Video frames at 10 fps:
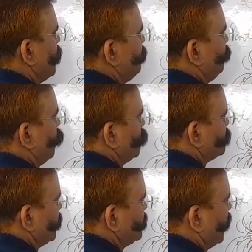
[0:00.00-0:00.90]
of
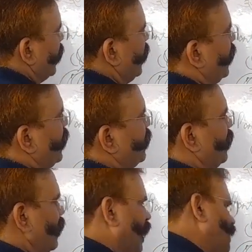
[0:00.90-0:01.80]
forces are
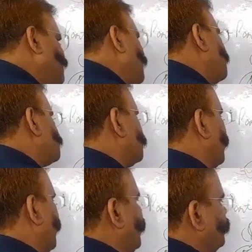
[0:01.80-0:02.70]
highest
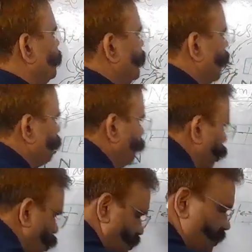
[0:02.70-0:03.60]
at their
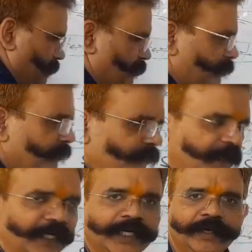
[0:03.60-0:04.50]
poles.
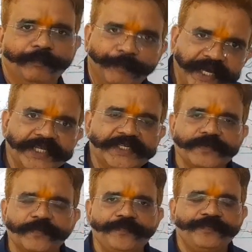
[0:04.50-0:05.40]
Means,
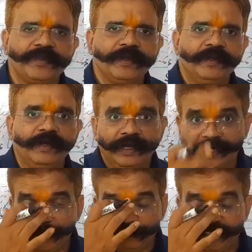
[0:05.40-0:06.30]

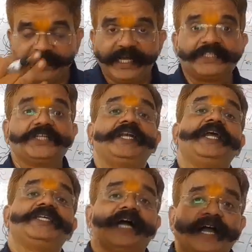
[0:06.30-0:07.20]
if the density
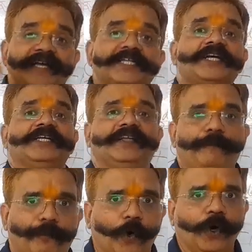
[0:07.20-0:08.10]
is highest at the
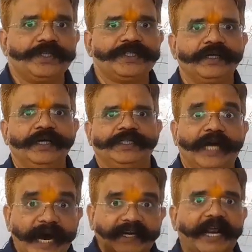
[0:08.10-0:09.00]
poles, the
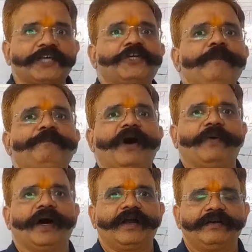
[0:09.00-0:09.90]
attraction
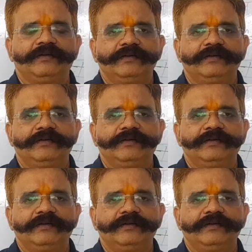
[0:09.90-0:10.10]
power,